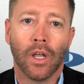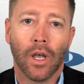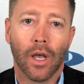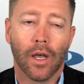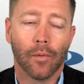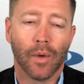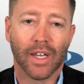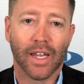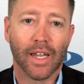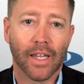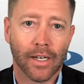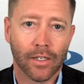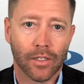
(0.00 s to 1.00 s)

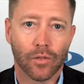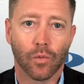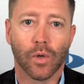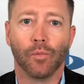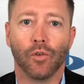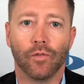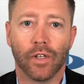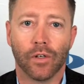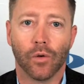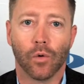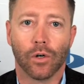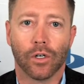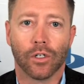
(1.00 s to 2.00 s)
again, as we move
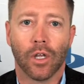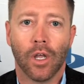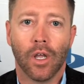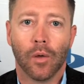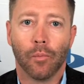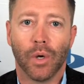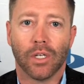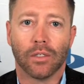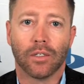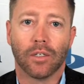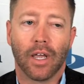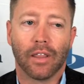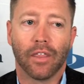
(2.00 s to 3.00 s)
indoors.
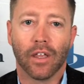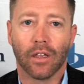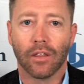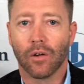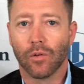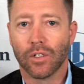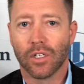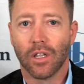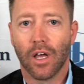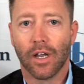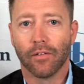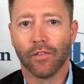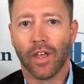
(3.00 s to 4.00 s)
But I think there was a
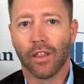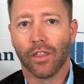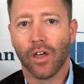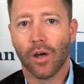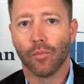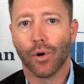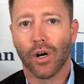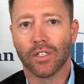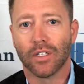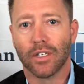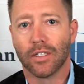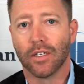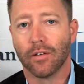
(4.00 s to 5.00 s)
lot of that thought
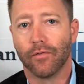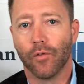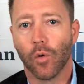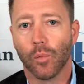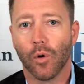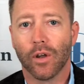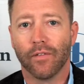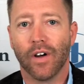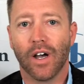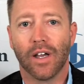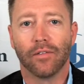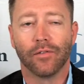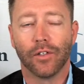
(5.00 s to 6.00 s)
process of
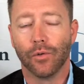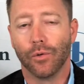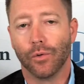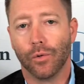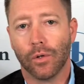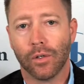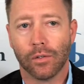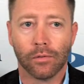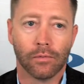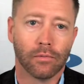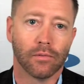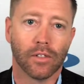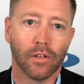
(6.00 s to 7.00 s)
4.5
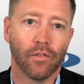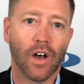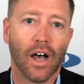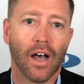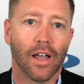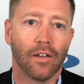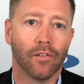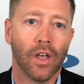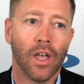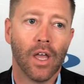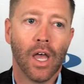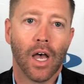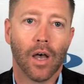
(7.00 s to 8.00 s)
to 5.
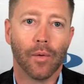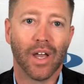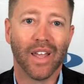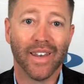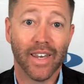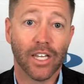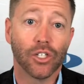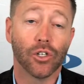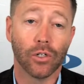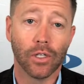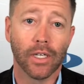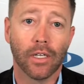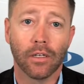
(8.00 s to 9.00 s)

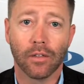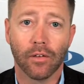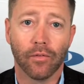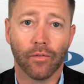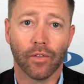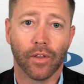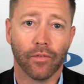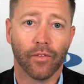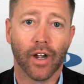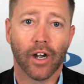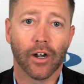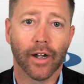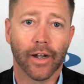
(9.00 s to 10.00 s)
Initially, the
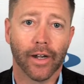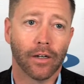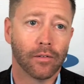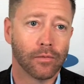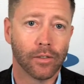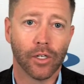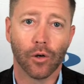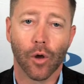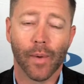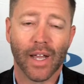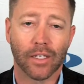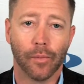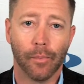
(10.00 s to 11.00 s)
very, go
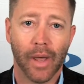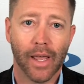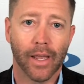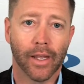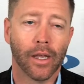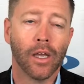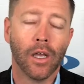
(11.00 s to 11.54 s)
back to May,